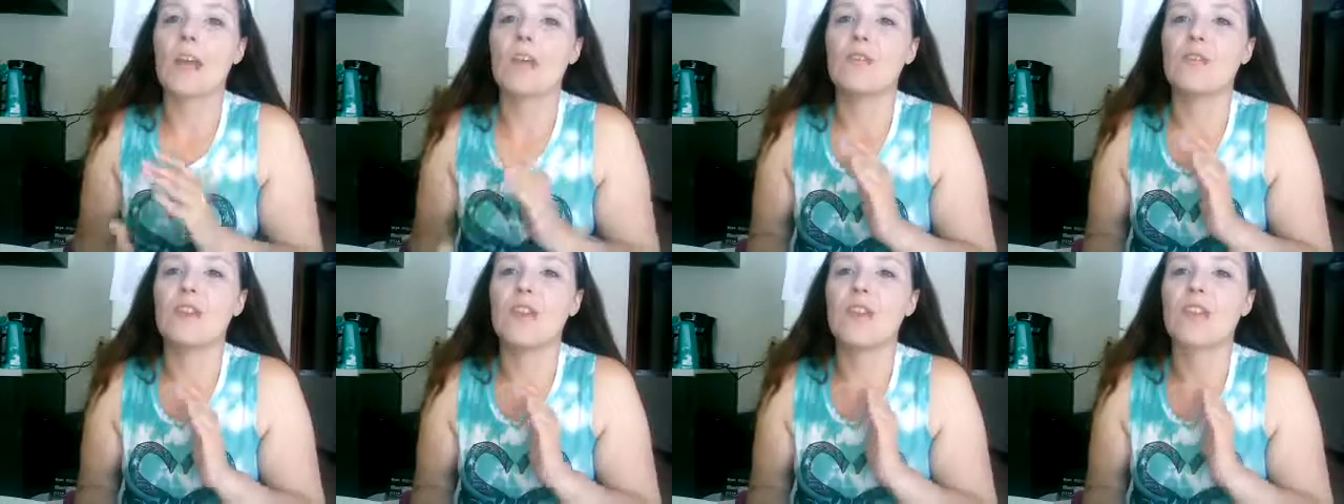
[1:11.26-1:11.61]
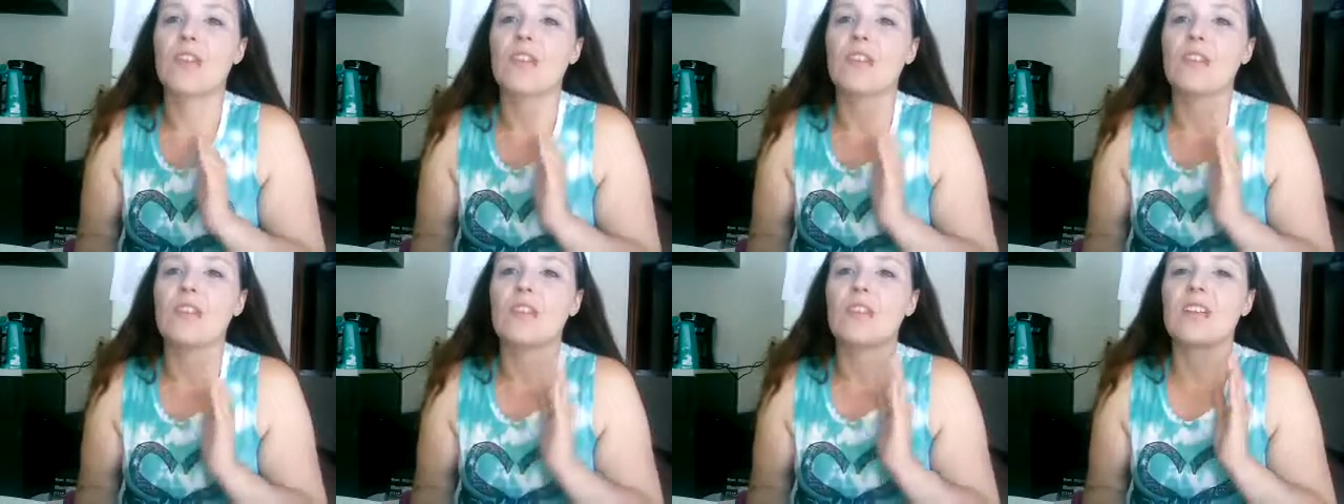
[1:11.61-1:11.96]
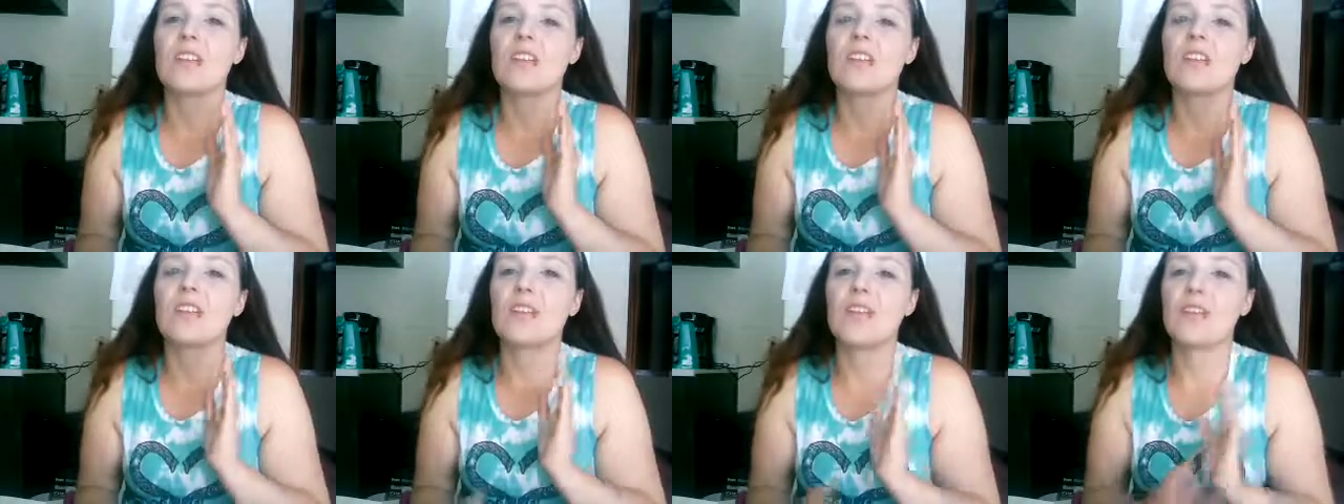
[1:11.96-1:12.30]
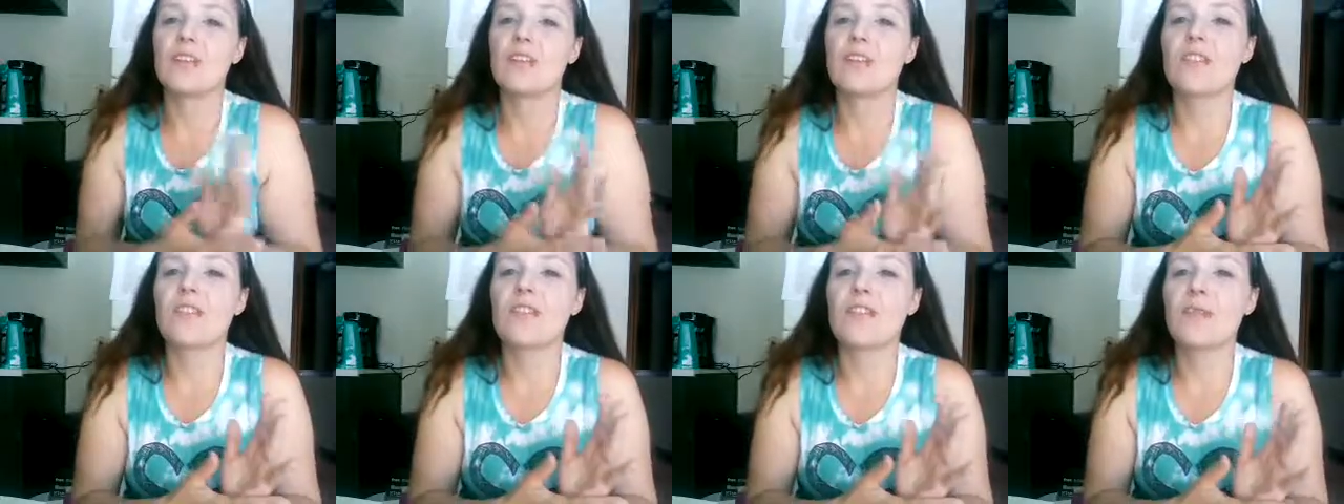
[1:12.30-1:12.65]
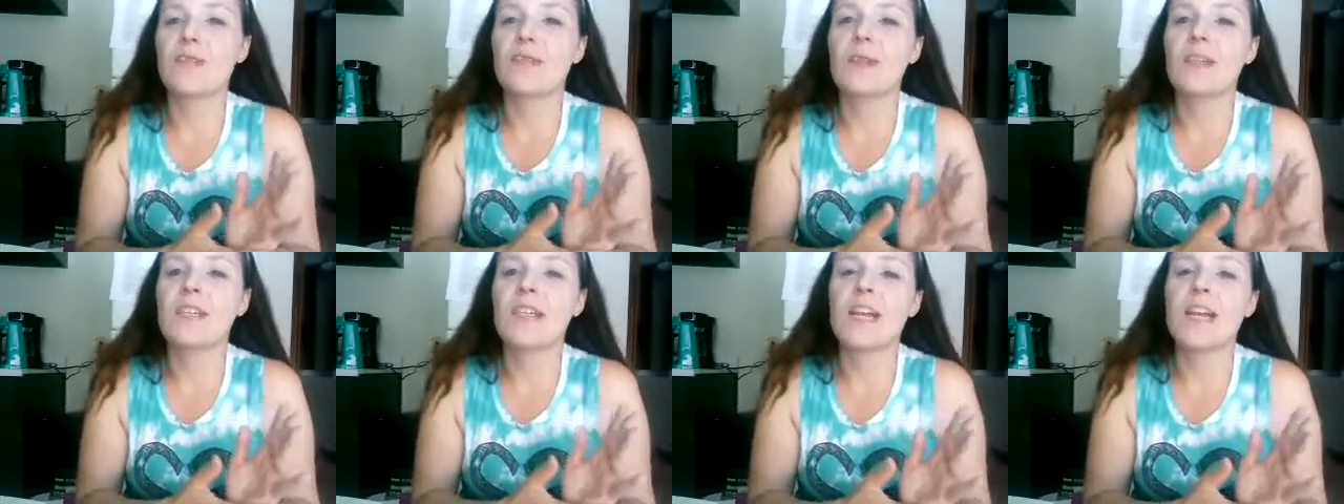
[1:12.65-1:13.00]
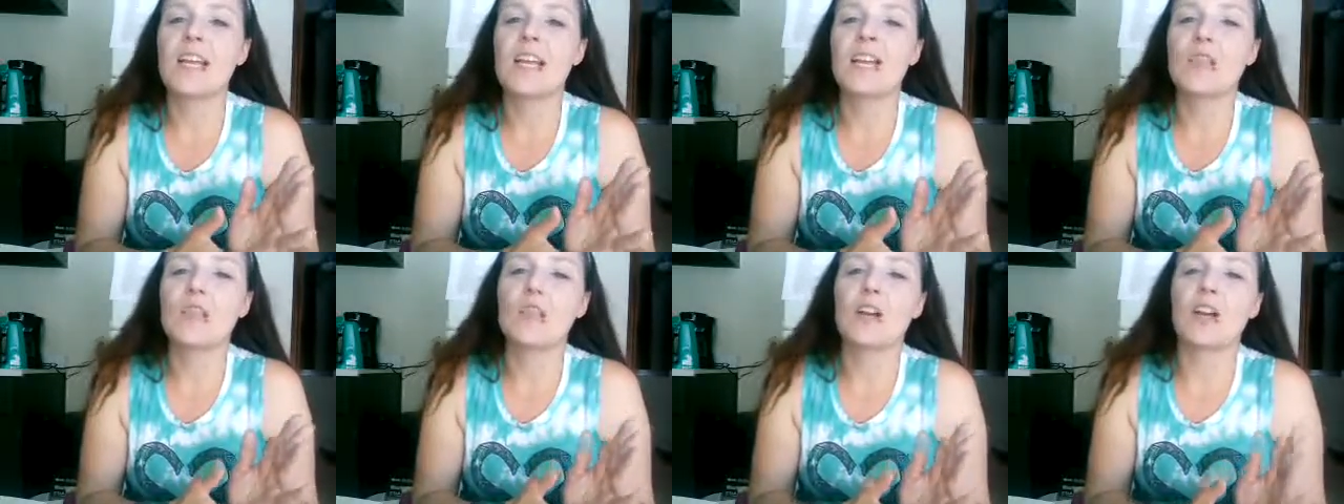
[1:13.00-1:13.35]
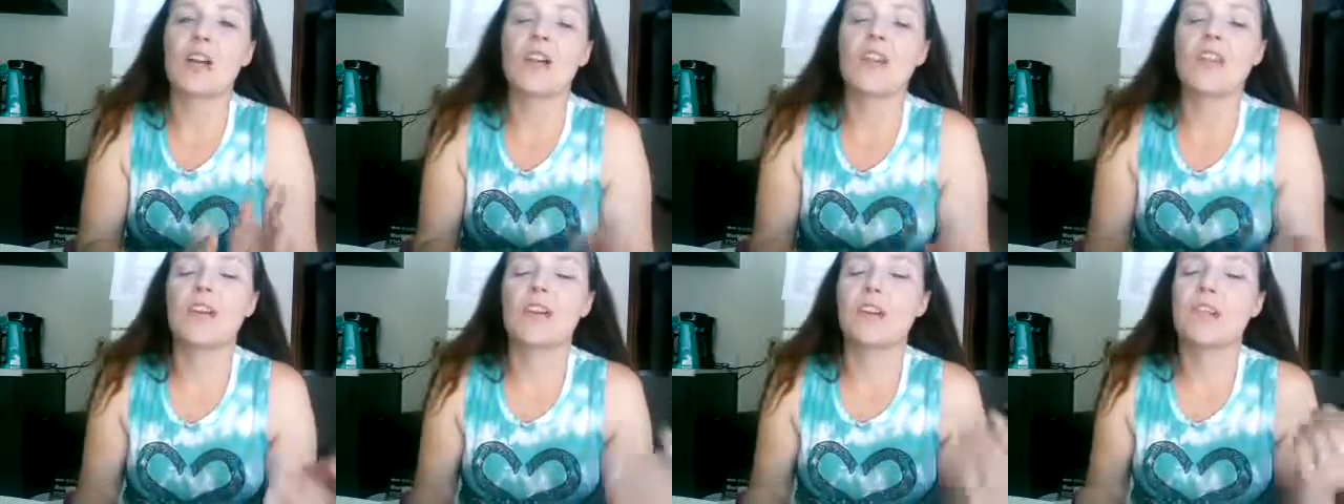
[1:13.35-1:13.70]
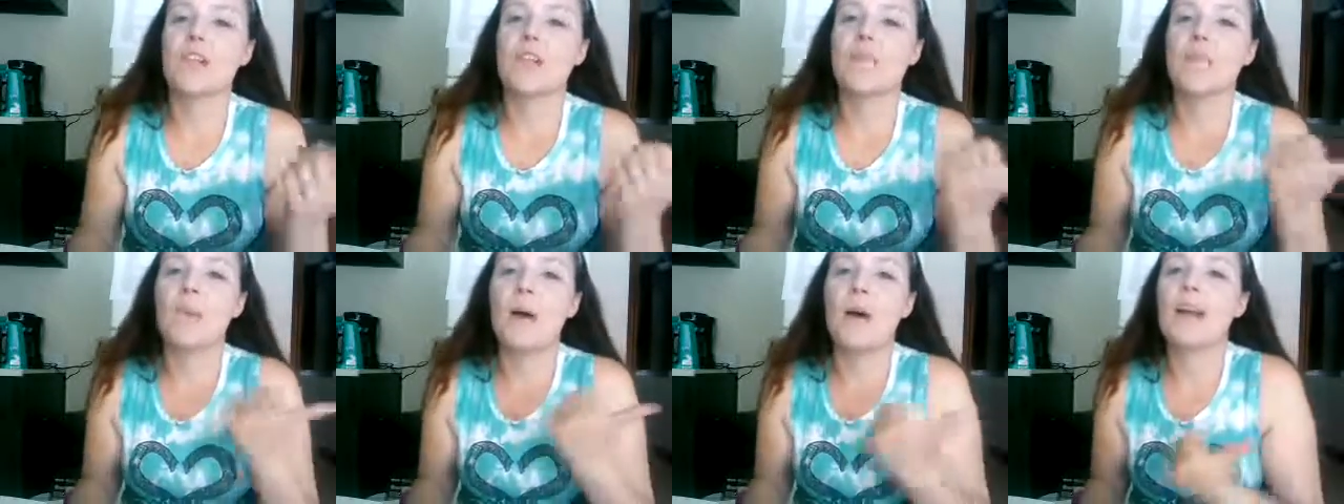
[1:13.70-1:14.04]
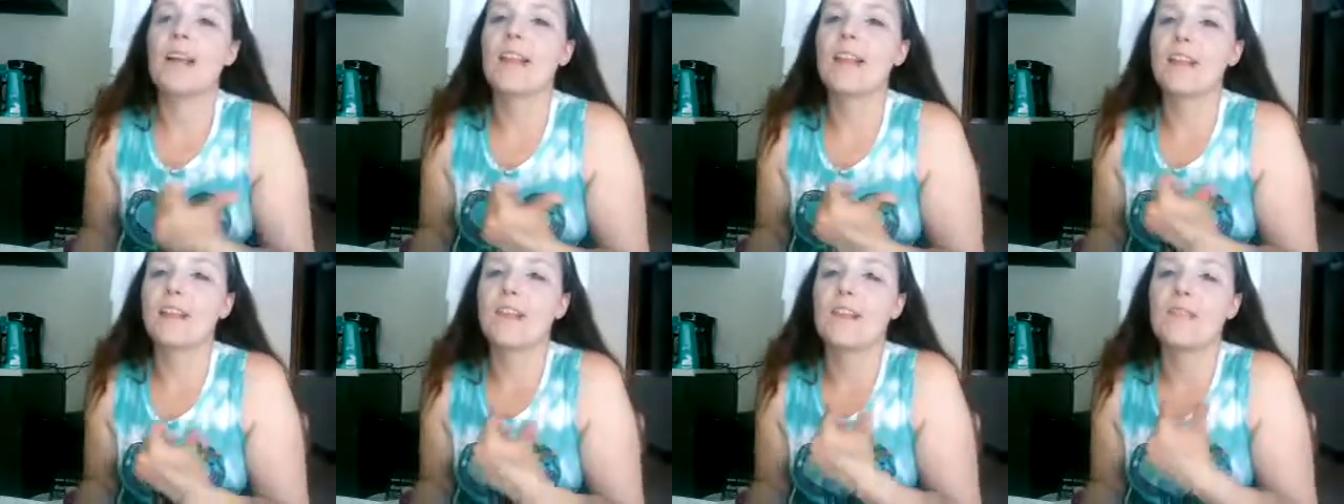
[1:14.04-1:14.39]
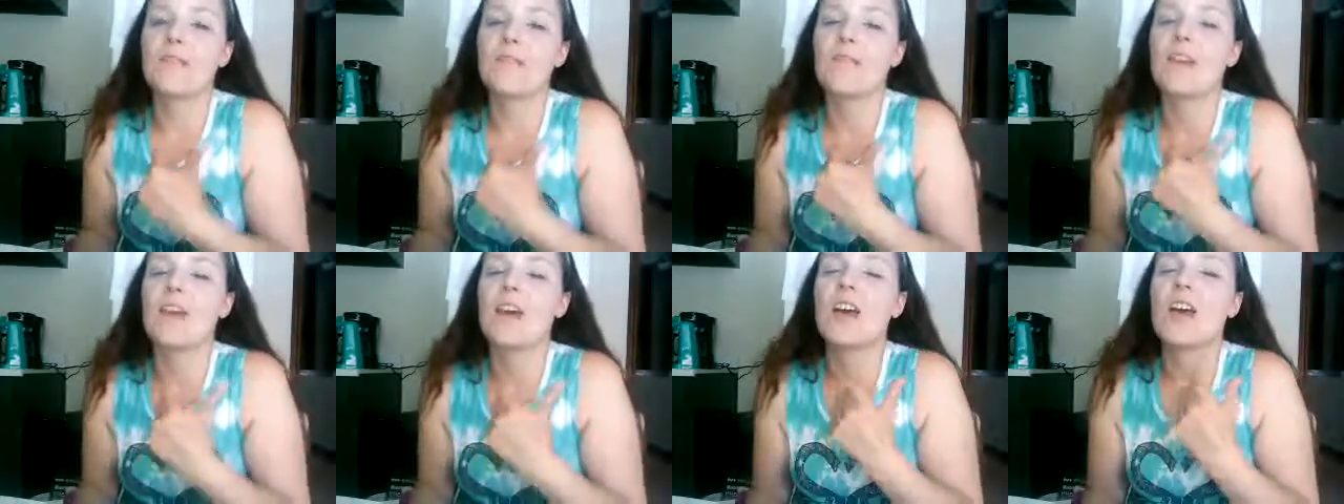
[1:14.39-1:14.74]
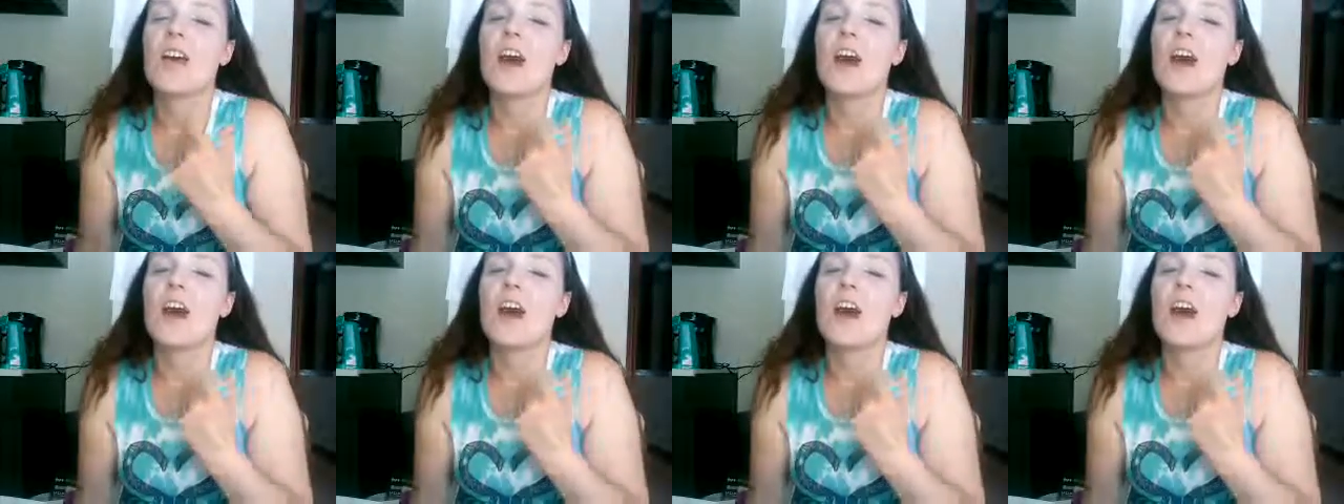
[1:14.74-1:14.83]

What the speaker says: noticed there was stuff from my dad's truck. There was my stuff.